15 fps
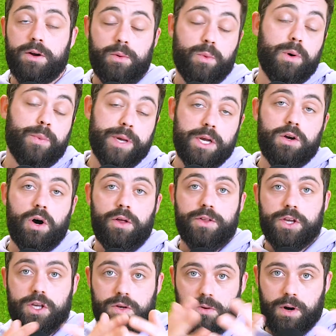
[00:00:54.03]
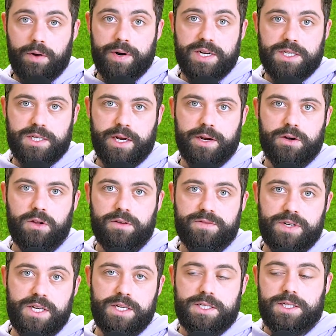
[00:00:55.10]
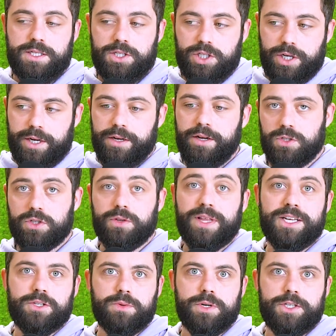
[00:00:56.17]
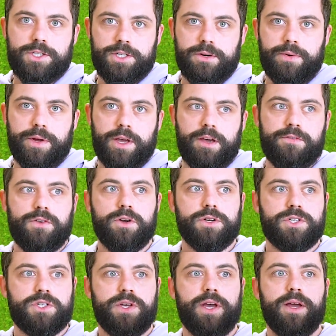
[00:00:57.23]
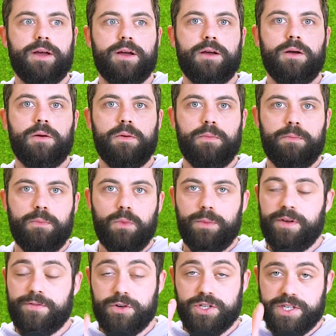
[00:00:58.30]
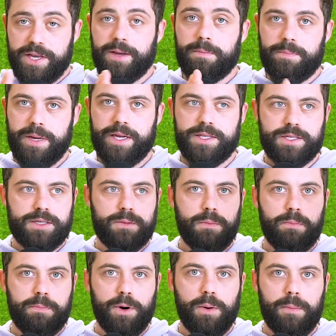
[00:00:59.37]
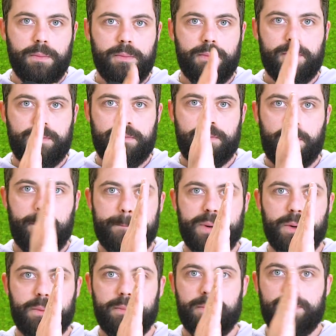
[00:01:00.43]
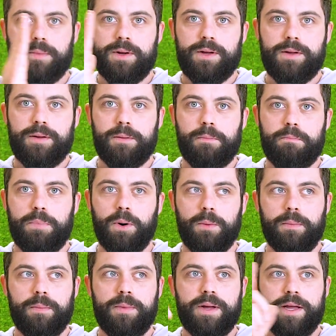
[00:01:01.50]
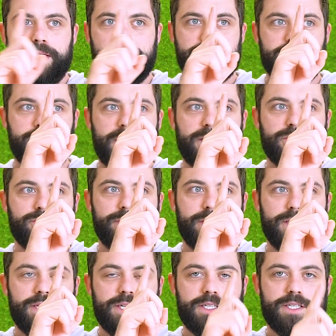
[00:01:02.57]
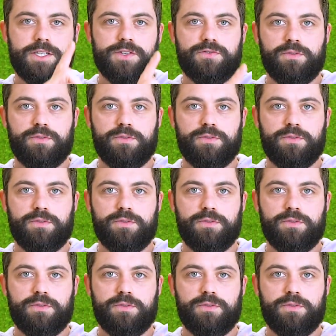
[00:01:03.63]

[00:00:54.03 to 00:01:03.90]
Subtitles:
what we call the QRS cycle of an ECG. So that's what it's doing. If you're seeing beats, boom, boom, boom, it's measuring the distance